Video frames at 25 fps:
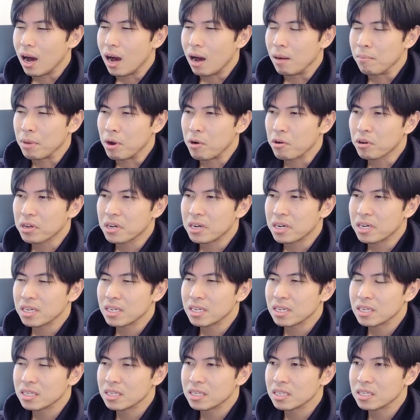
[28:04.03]

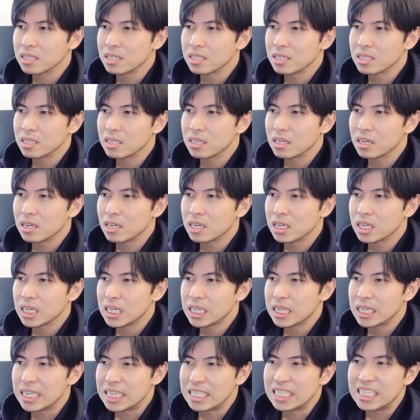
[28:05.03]
America,
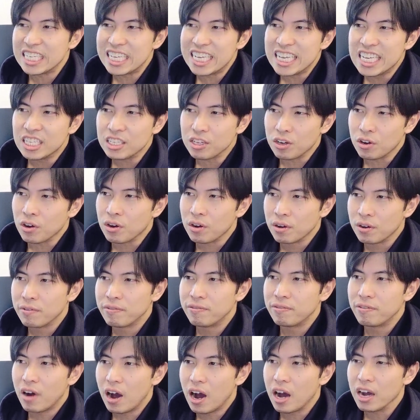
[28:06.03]
it's easier,
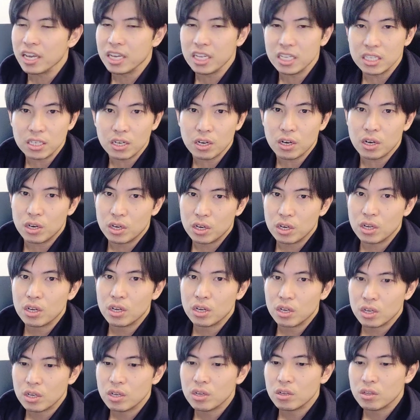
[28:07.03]
far easier
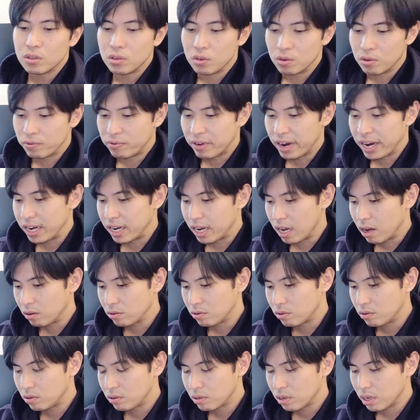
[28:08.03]
to find
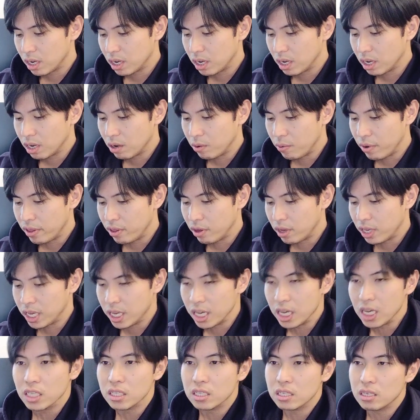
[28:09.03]
out whether
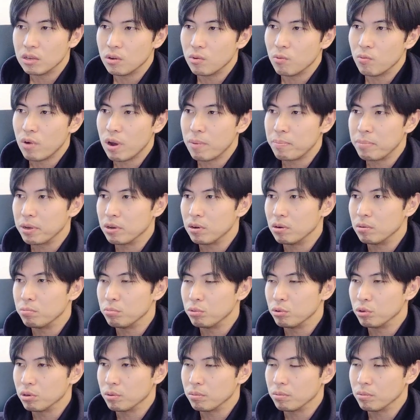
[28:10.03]
he is red pill,
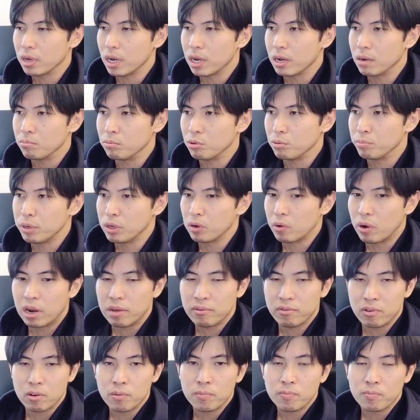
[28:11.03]
blue pill,
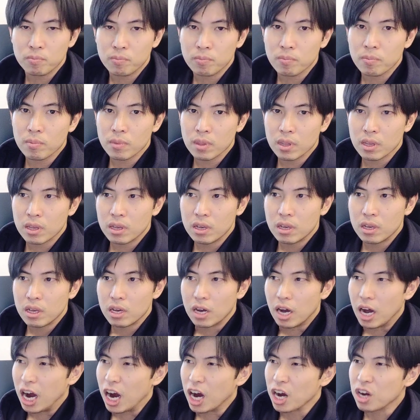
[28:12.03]
whatever.
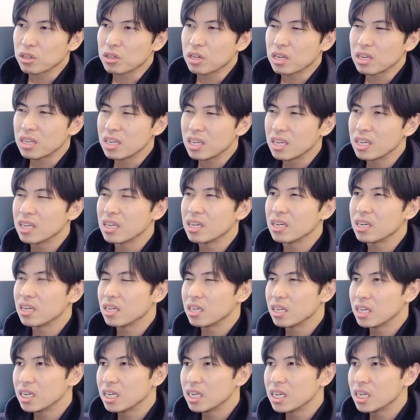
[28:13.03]
Ireland,
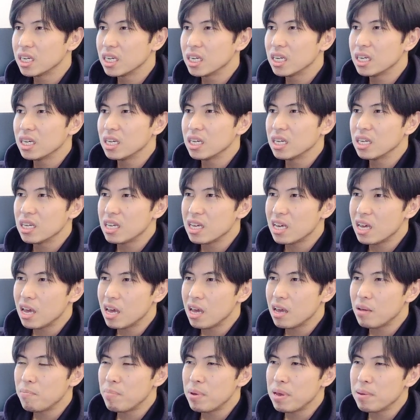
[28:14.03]

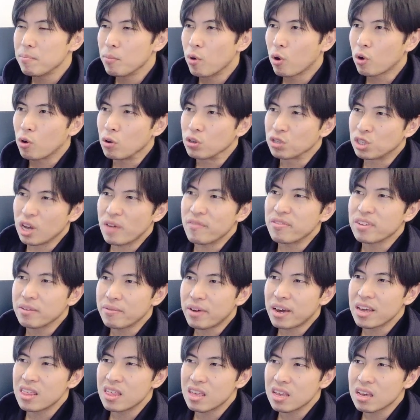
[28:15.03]
a bit more
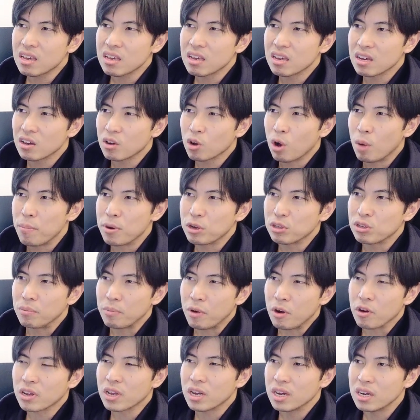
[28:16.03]
conservative, I think, compared to
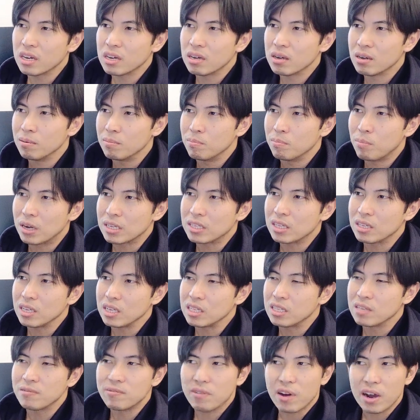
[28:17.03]
America, but
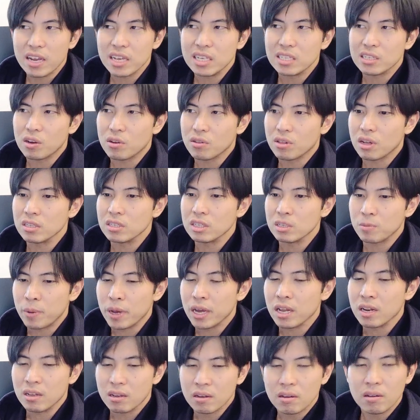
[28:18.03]
it's far easier than
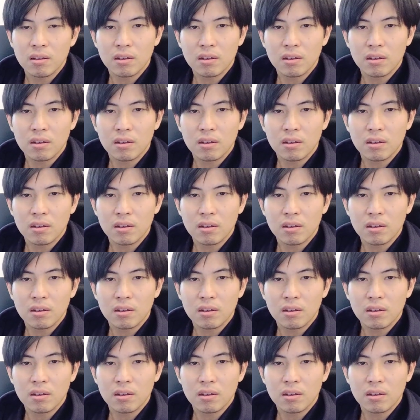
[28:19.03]
Japan.